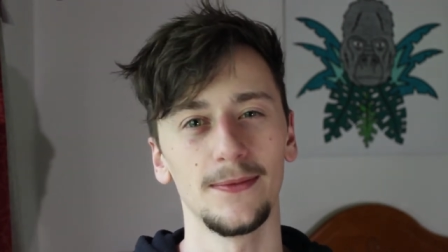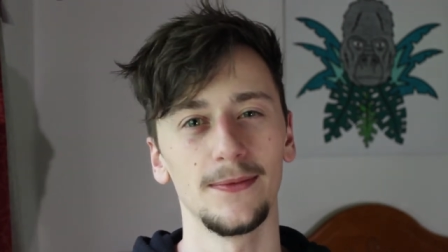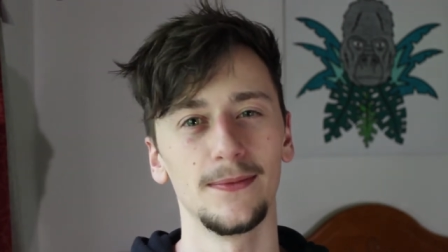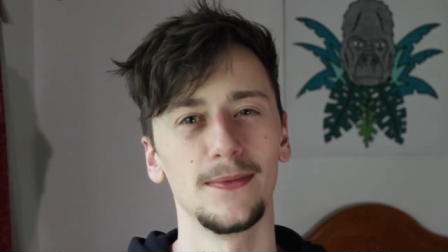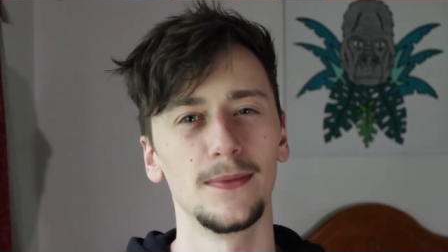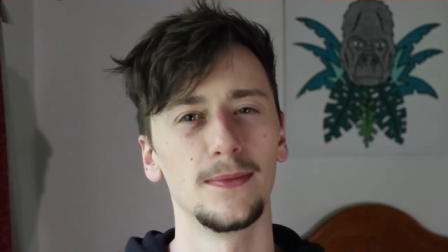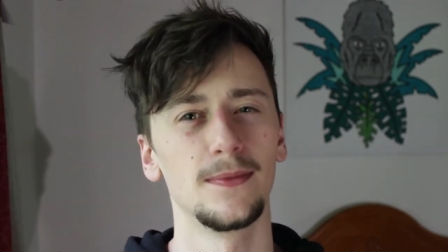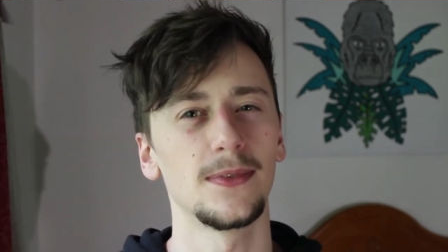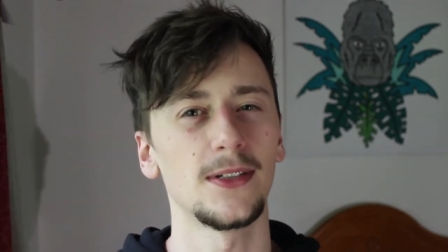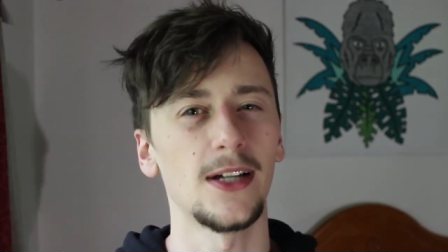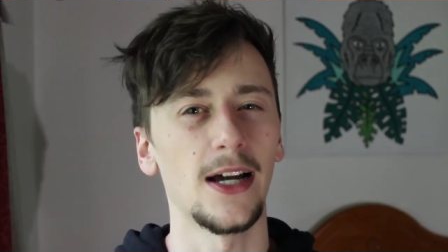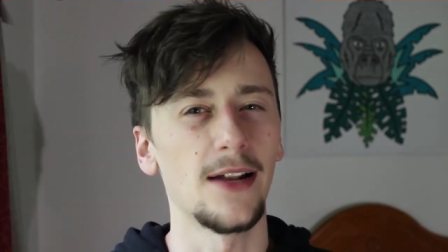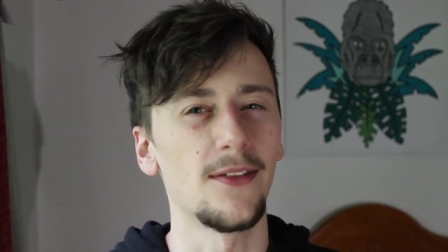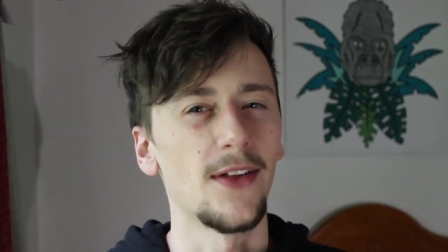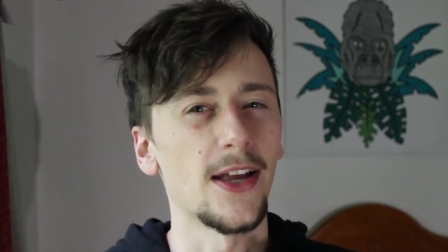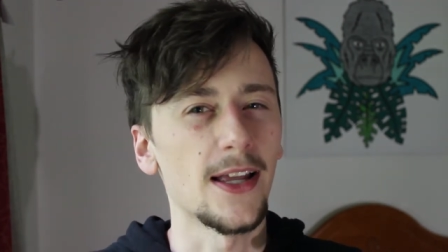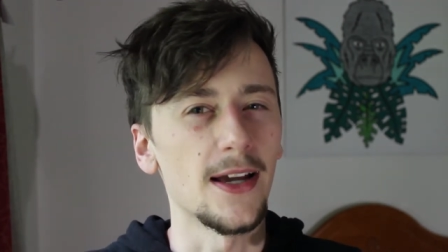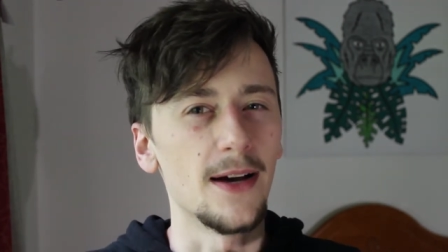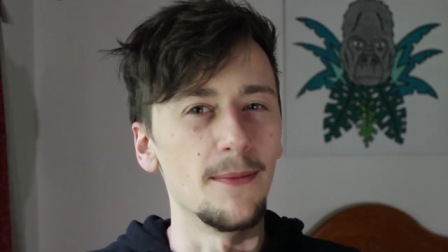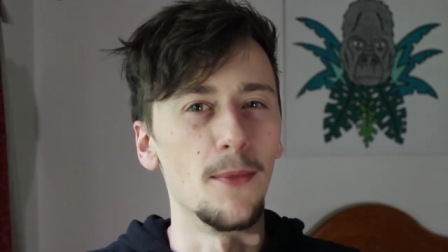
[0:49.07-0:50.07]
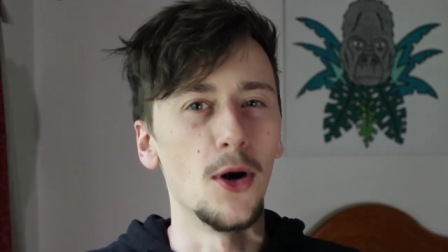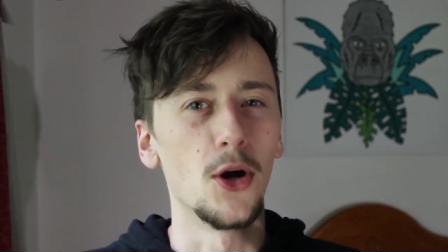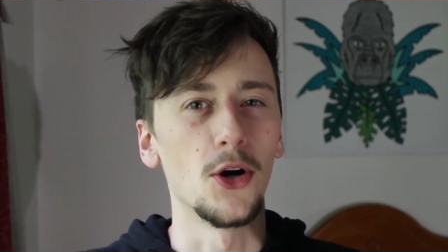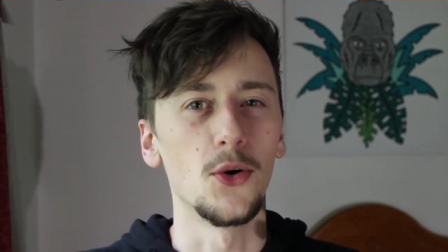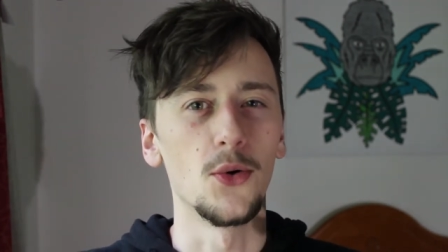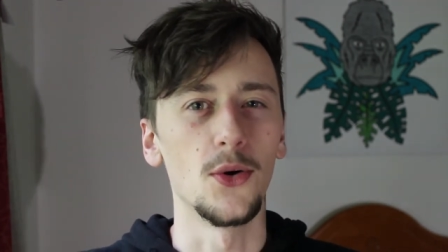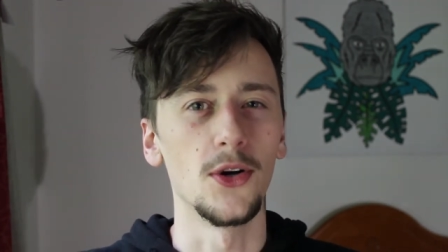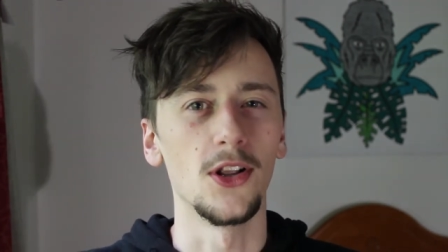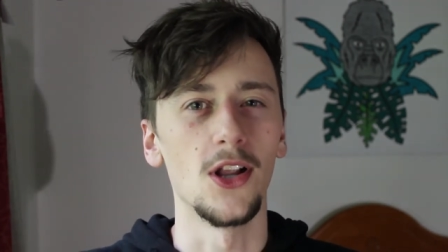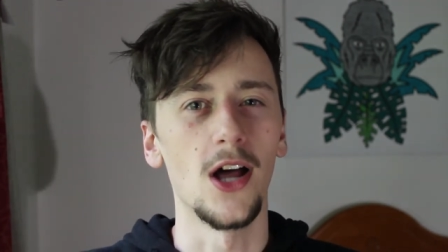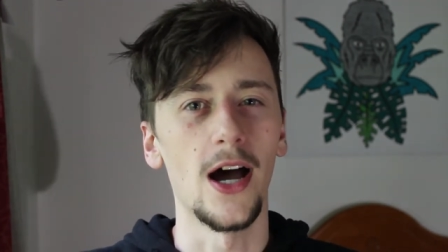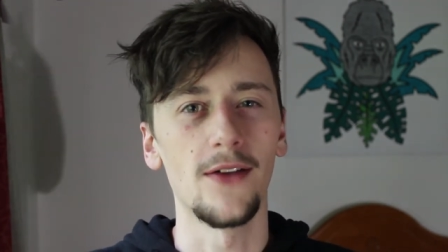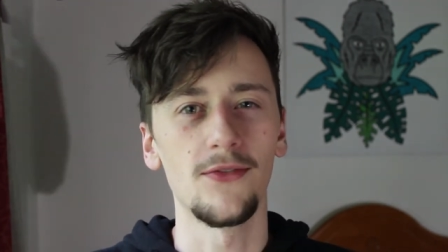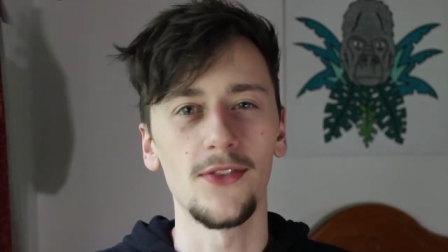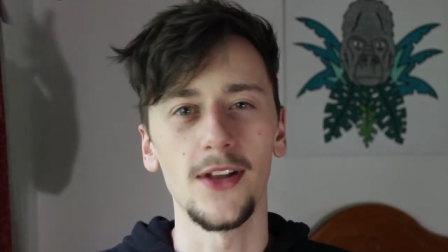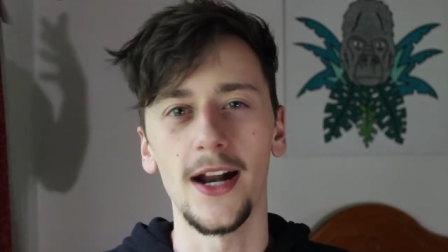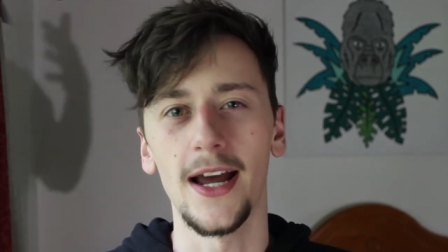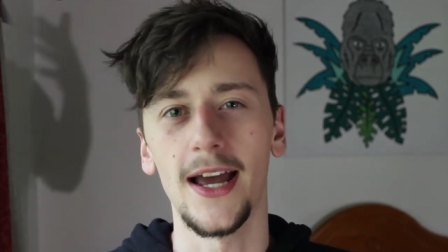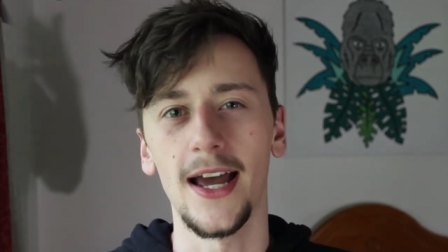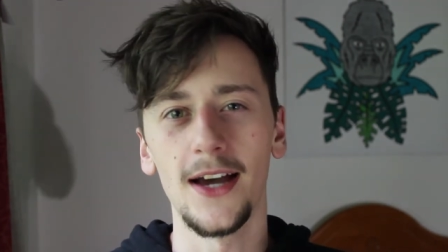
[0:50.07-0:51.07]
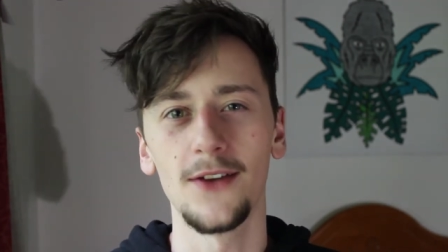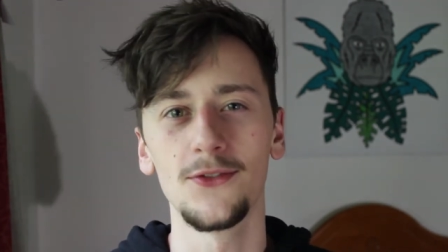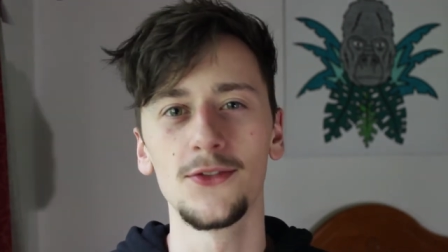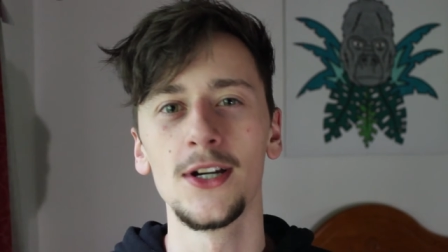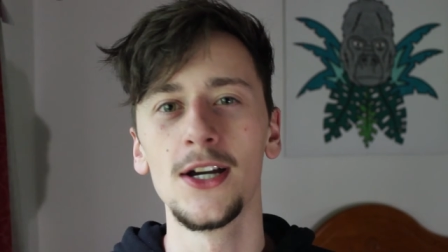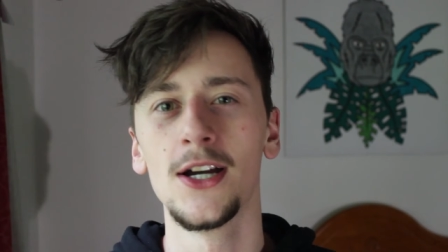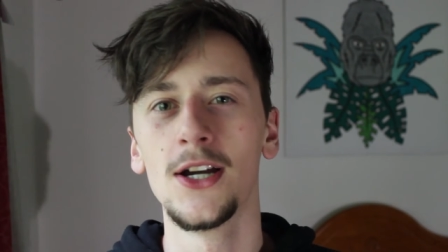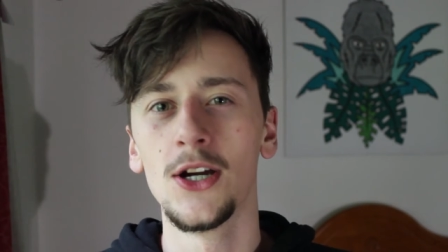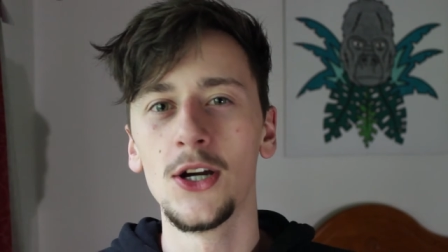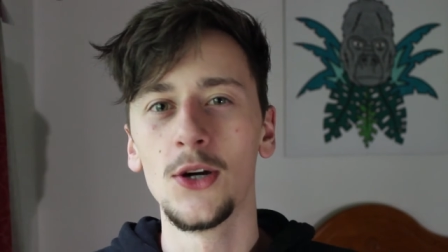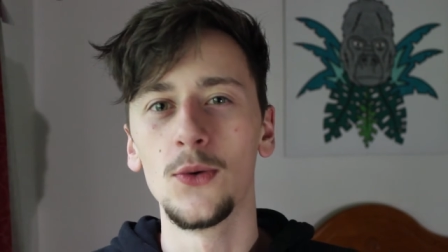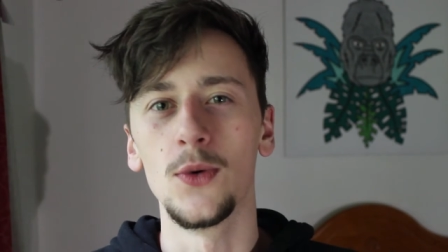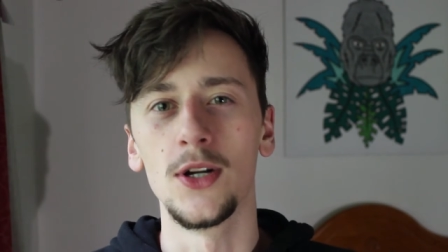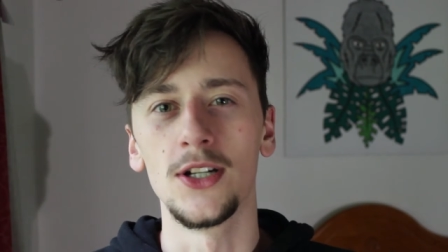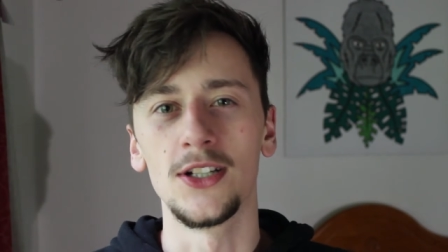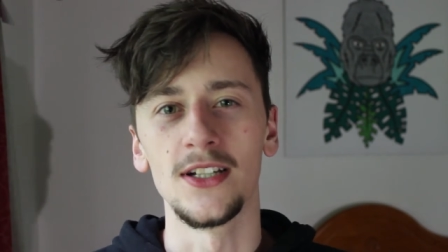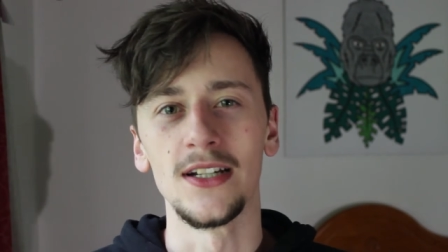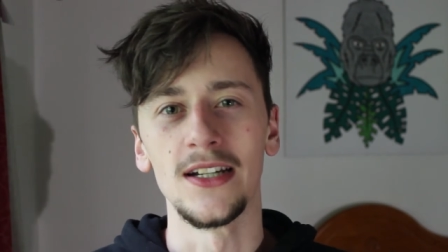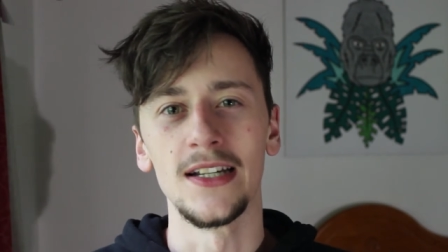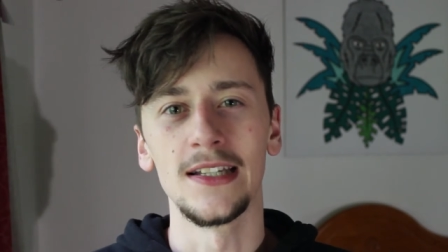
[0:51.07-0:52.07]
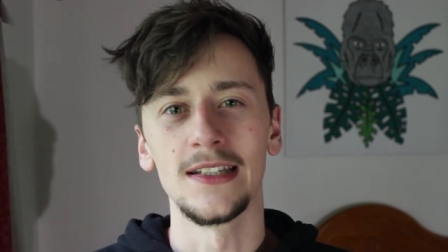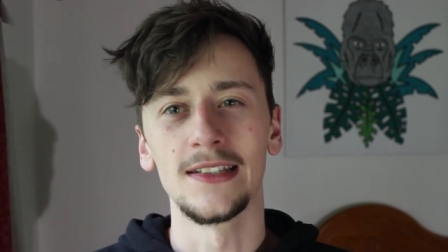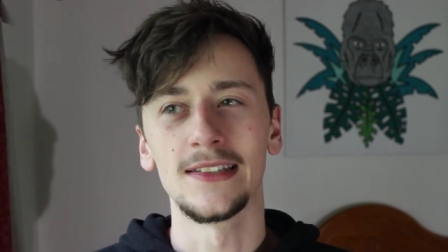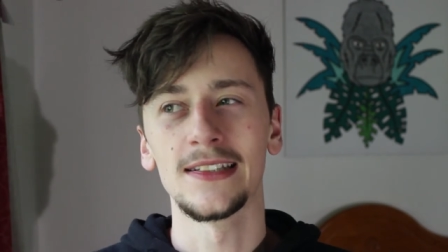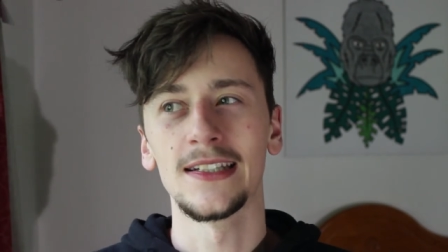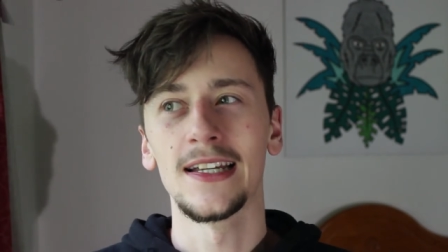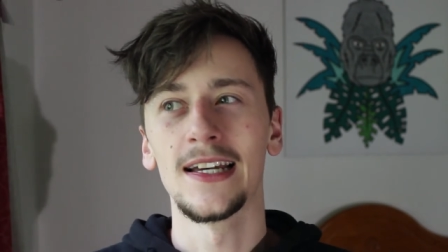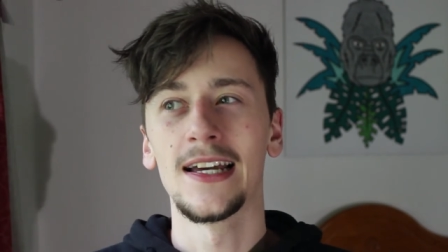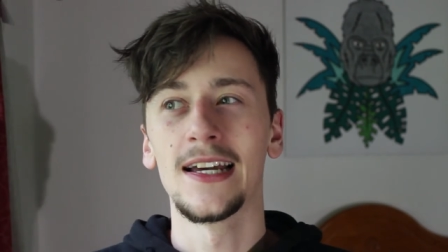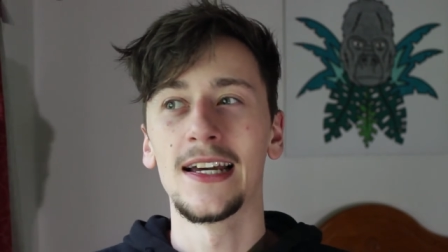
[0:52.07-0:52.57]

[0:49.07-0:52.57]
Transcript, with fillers: kind of like a motto in life that I have, which is